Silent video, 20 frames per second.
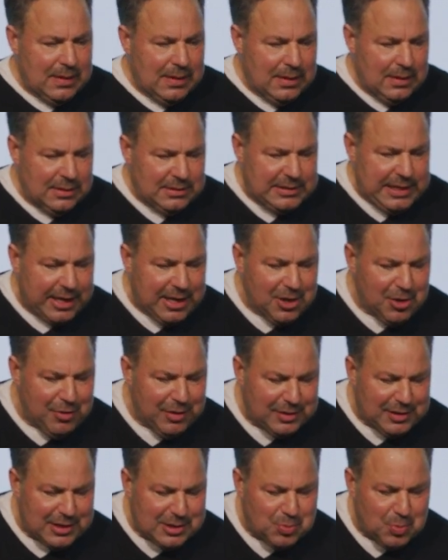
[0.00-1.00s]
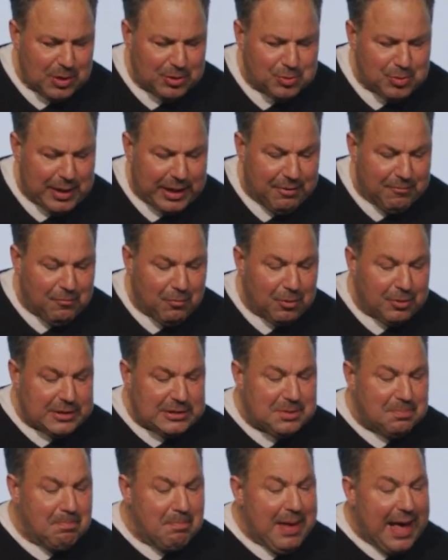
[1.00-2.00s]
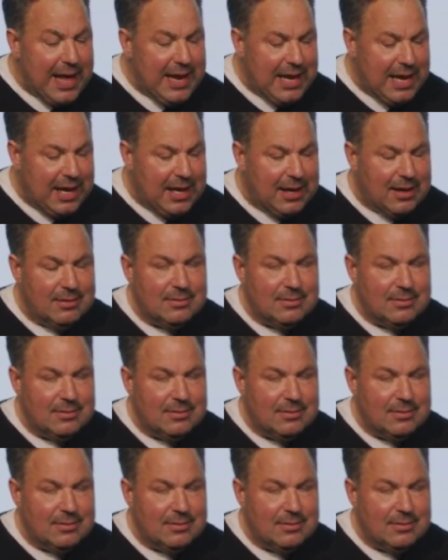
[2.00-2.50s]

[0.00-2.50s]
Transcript: Second Corinthians 1:20 for as many